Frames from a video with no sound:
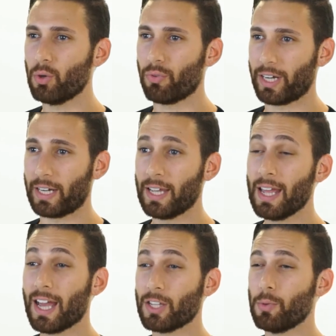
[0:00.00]
you read
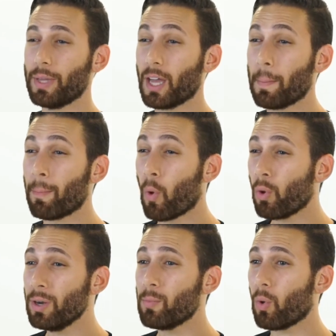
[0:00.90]
as you become
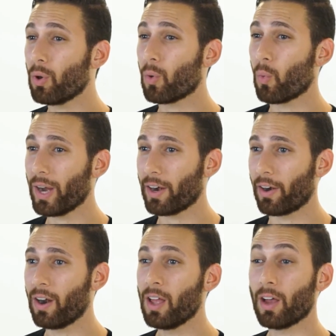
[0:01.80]
more and more
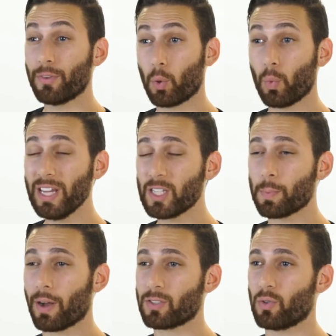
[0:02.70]
aware of your weak
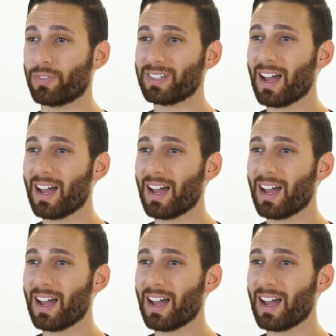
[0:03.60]
spots over